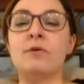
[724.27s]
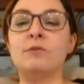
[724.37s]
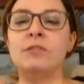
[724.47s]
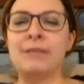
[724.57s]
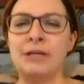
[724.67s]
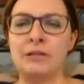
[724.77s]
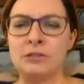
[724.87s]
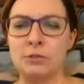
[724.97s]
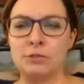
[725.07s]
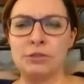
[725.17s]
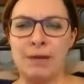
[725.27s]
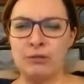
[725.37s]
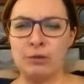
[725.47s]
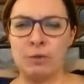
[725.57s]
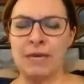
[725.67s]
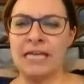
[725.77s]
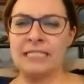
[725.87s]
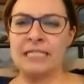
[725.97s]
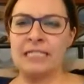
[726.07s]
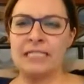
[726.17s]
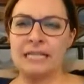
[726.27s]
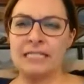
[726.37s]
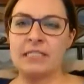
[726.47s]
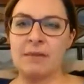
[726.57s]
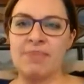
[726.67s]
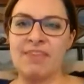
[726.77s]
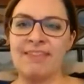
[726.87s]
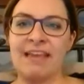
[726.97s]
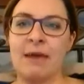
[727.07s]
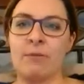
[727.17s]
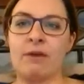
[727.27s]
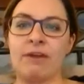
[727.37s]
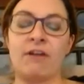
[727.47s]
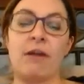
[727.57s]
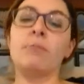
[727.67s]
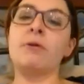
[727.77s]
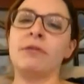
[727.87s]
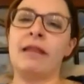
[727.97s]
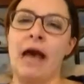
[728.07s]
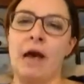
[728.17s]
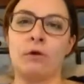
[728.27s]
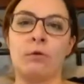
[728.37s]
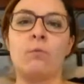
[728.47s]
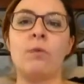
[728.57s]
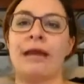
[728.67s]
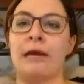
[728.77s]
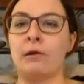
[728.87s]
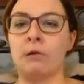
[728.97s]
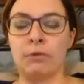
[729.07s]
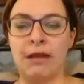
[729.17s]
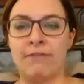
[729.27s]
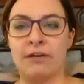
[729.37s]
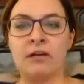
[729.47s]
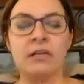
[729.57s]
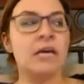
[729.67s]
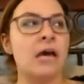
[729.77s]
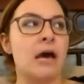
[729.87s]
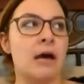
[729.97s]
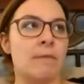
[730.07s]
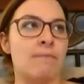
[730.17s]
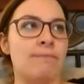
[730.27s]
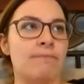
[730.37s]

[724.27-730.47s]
those to me are so special because it's it's something that whenever I pull it out or wear or whatever, um,